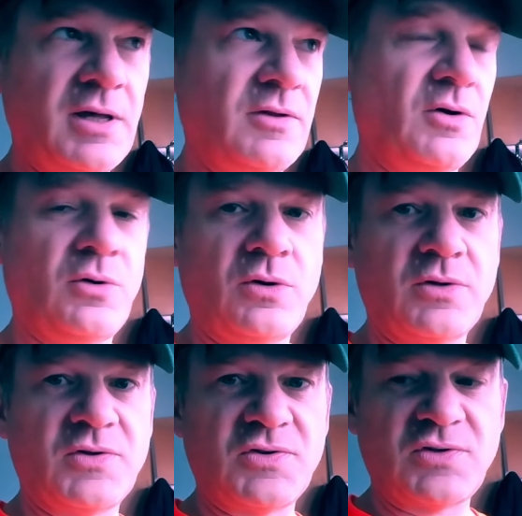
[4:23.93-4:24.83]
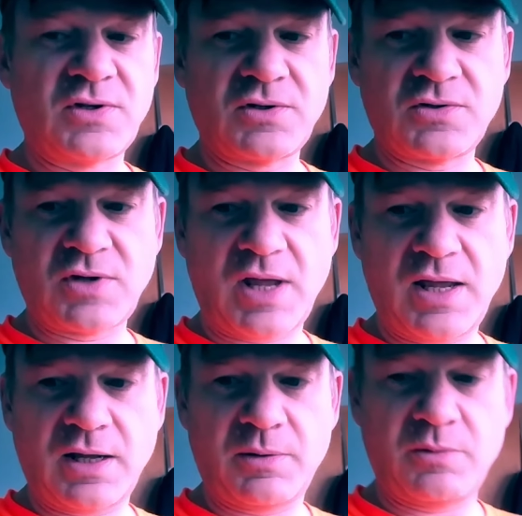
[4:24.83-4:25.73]
The old
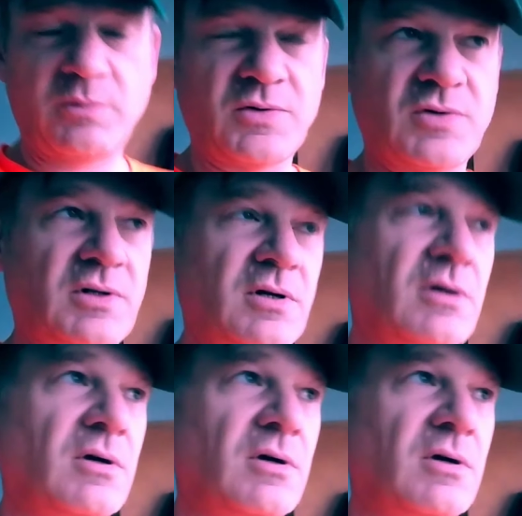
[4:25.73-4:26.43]
saying, was it?